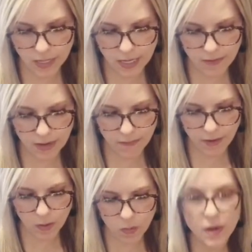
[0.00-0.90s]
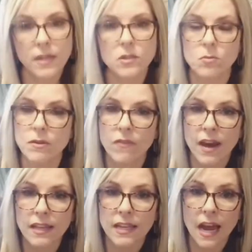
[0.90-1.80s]
Even if I wanted to be
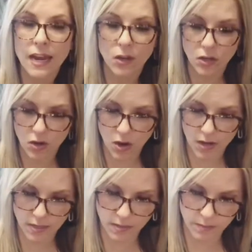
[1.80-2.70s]
violent, I could not.